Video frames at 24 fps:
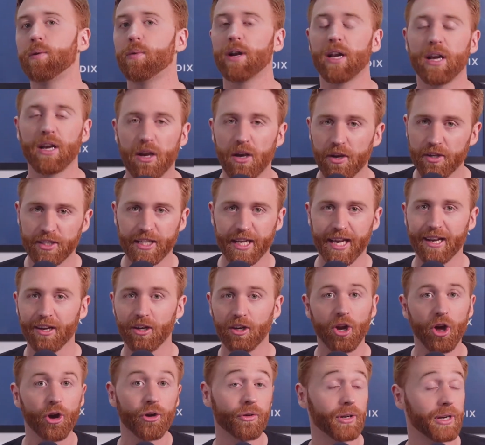I go and take a
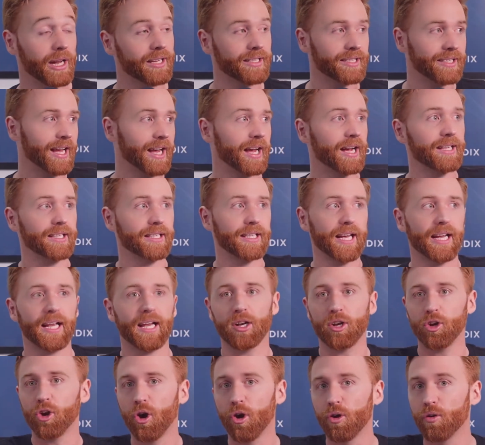loan, let's say I take a
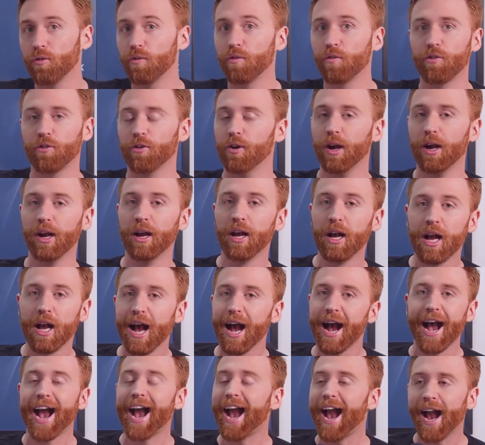loan for
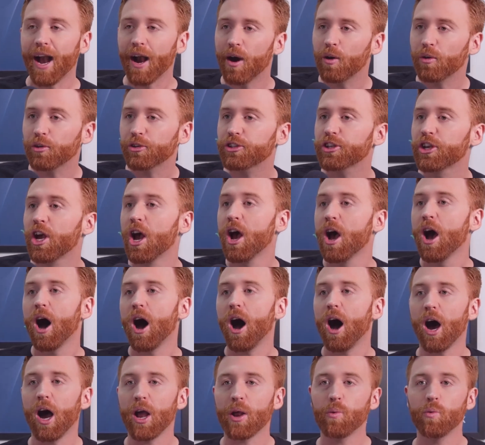a house,
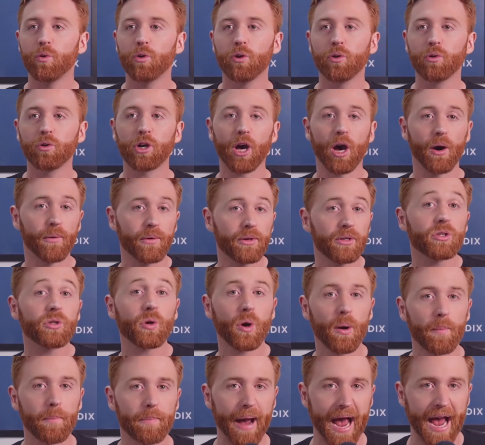I will go into
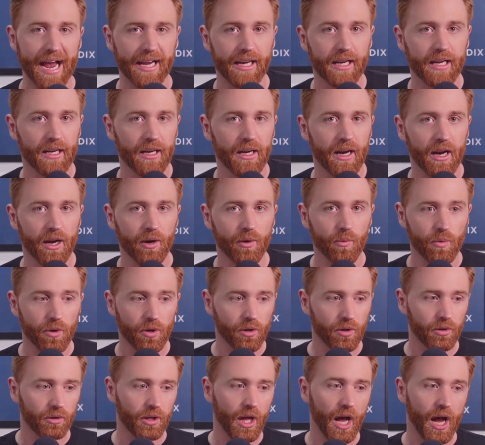a bank and I
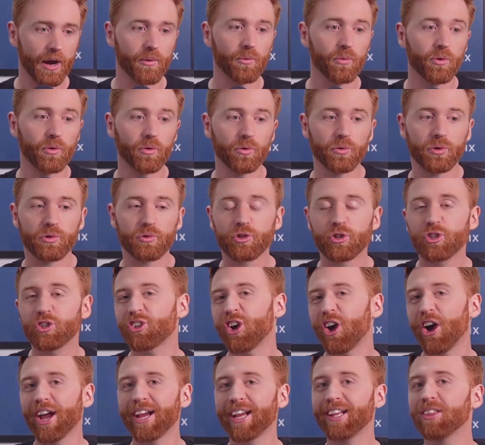will
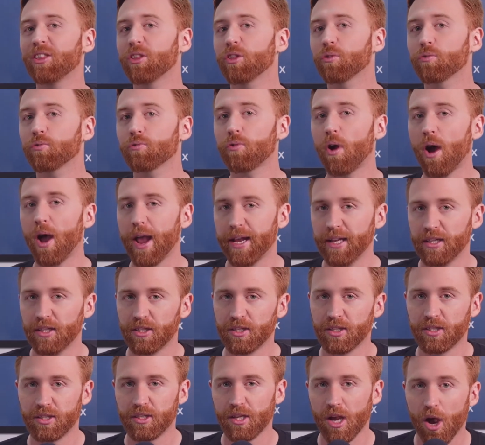sign the
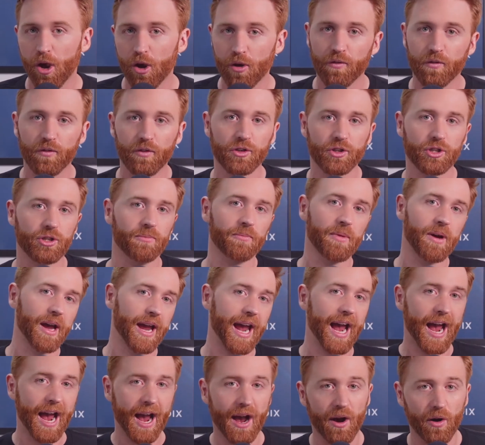rights over to my
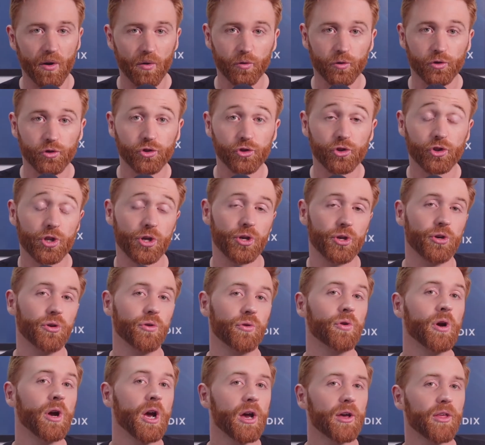house to
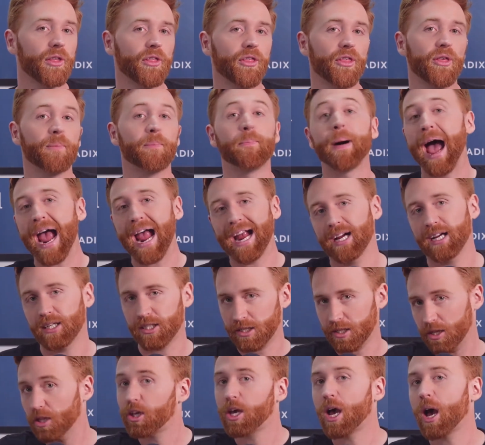the bank, to
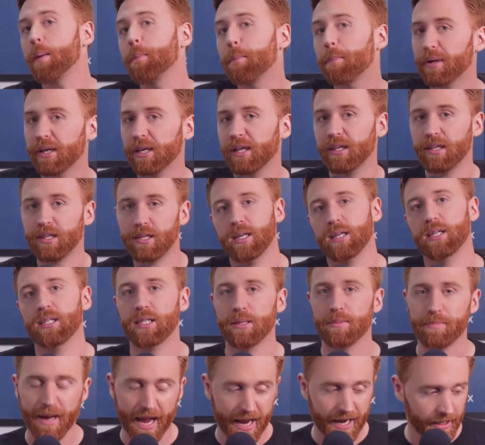the company that is the
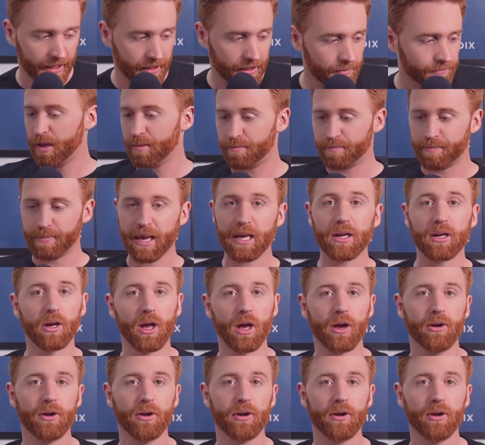bank. Big loan